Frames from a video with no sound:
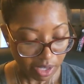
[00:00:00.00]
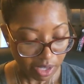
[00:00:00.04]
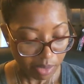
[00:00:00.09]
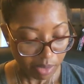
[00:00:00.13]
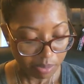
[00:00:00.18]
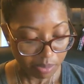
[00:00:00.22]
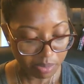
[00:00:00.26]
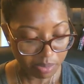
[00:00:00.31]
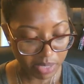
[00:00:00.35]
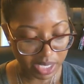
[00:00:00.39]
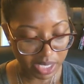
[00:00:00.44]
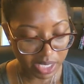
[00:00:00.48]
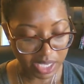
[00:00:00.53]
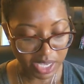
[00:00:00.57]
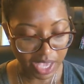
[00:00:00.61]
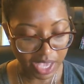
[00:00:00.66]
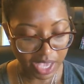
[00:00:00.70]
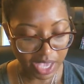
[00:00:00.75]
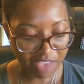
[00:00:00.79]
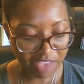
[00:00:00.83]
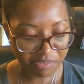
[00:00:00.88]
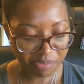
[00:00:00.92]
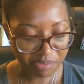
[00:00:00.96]
Many
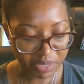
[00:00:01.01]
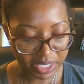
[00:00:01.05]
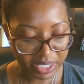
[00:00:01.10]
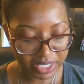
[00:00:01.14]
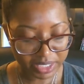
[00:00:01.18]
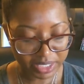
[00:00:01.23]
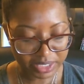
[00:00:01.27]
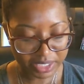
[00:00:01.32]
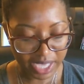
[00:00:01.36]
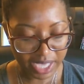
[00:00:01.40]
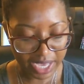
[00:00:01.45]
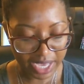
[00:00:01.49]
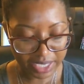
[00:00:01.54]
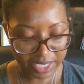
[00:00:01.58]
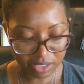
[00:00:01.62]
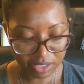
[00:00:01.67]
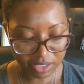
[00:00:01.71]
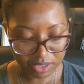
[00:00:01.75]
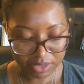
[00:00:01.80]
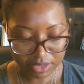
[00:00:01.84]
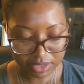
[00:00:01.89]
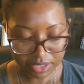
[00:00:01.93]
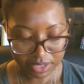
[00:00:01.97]
have been
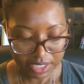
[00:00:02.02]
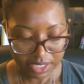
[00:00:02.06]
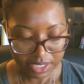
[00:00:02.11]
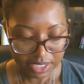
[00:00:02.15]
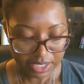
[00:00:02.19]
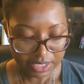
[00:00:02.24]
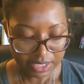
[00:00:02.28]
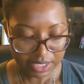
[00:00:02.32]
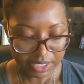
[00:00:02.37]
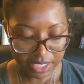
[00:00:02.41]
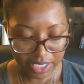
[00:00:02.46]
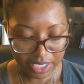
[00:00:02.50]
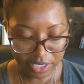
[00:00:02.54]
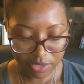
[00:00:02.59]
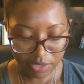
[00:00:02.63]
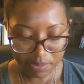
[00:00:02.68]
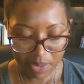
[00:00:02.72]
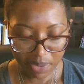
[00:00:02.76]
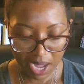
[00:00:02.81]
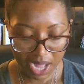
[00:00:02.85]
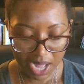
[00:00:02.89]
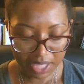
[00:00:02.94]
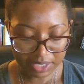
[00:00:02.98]
titled Senior
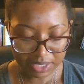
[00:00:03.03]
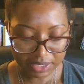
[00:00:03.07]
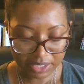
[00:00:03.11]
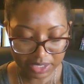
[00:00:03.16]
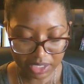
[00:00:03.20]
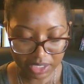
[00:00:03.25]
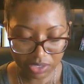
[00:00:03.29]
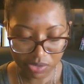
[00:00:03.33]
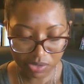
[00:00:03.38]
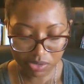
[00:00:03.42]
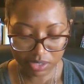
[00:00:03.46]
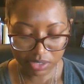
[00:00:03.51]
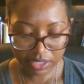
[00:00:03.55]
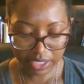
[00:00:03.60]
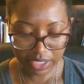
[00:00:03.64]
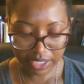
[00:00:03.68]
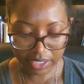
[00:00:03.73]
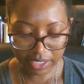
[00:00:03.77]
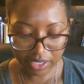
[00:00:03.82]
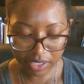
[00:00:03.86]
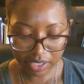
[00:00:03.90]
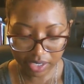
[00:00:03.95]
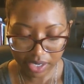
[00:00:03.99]
Policy
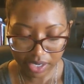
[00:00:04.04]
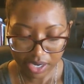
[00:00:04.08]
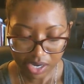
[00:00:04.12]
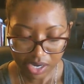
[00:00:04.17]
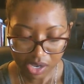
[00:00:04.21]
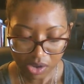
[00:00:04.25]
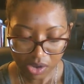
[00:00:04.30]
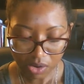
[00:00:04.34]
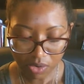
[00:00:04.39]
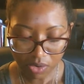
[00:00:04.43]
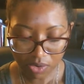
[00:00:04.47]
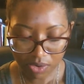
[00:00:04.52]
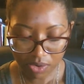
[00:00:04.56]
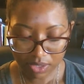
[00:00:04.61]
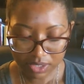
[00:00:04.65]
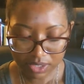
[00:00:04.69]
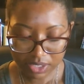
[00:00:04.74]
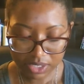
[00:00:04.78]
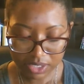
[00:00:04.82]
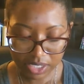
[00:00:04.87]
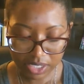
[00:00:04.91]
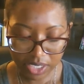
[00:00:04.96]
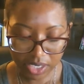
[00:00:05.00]
Coordinator or
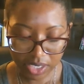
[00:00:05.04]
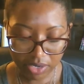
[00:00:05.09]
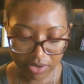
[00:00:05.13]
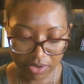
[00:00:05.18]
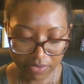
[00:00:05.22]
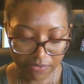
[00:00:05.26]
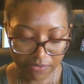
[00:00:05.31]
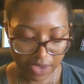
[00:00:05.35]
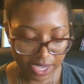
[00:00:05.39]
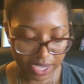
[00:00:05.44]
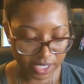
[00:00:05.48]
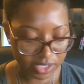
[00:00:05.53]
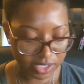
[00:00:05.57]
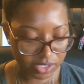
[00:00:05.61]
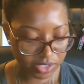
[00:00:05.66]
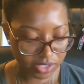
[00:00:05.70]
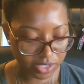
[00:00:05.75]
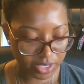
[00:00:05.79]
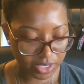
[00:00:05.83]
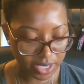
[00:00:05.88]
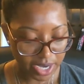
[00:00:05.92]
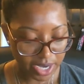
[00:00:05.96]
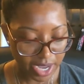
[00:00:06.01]
Senior
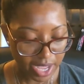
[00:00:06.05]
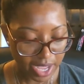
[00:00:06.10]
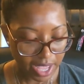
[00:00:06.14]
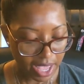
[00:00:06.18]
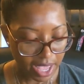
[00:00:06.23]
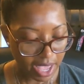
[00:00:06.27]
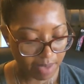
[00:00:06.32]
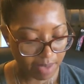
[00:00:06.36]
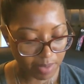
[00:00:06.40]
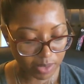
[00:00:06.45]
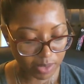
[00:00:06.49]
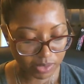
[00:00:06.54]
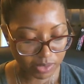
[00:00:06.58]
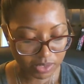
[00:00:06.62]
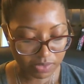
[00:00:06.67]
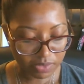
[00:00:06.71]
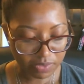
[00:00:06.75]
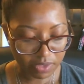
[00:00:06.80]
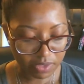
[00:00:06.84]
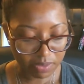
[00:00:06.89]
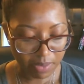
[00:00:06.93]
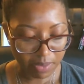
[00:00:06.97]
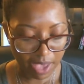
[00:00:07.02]
Advisor, and most
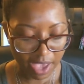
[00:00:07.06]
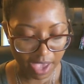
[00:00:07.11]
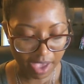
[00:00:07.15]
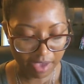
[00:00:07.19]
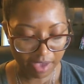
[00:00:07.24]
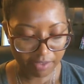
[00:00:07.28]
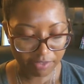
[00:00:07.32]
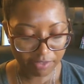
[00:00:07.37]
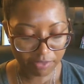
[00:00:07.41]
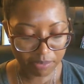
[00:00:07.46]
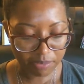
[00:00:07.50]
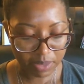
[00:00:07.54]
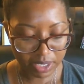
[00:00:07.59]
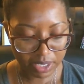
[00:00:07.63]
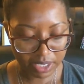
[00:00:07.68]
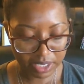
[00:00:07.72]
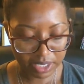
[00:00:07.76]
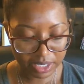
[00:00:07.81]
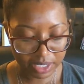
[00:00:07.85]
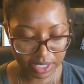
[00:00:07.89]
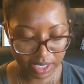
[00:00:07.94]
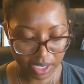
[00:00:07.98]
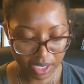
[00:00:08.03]
of them have
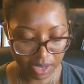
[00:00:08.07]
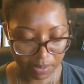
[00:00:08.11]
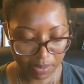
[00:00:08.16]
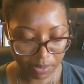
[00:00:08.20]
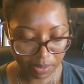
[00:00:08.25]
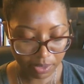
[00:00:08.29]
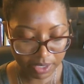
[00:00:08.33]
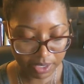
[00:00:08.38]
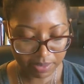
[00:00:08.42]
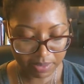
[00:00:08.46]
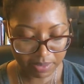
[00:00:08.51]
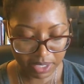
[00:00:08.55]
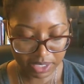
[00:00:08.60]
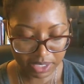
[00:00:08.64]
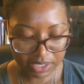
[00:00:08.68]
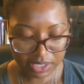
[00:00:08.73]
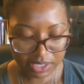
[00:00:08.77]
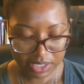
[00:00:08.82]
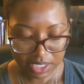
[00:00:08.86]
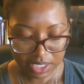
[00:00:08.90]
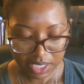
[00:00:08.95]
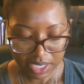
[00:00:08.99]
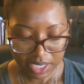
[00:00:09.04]
been
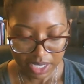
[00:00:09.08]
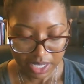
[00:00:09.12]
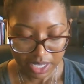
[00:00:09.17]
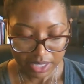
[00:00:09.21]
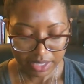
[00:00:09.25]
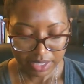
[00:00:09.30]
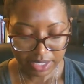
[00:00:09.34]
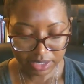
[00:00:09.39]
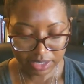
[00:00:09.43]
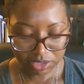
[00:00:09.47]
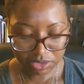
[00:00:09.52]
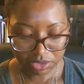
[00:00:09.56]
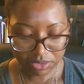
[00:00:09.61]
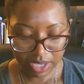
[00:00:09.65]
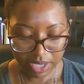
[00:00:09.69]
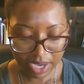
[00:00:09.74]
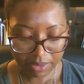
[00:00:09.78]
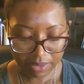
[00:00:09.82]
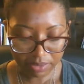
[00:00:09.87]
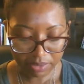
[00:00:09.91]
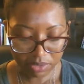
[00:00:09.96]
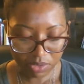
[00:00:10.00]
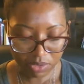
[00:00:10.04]
appointments that do
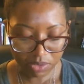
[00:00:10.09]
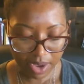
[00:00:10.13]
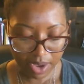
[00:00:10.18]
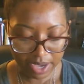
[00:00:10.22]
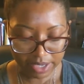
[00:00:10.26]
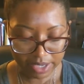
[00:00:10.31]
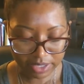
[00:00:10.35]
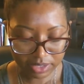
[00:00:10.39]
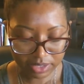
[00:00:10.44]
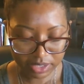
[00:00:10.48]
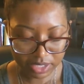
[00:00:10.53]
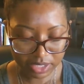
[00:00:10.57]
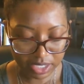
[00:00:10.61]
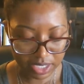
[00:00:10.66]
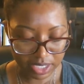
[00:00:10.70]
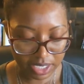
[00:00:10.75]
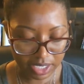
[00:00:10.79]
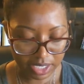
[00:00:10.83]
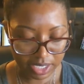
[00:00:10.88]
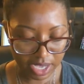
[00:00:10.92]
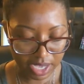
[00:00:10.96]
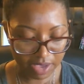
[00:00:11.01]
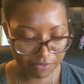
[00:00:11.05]
not require
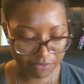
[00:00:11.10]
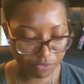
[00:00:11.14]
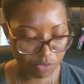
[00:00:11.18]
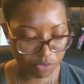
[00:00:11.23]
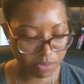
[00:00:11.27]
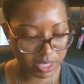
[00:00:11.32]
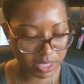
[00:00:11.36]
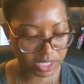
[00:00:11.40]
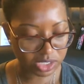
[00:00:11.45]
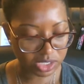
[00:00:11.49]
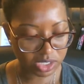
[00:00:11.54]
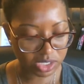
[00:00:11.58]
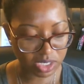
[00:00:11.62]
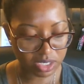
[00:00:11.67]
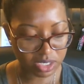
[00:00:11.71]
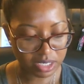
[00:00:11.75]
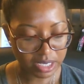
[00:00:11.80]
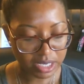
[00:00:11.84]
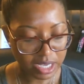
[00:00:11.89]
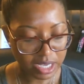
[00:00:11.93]
Senate confirmation.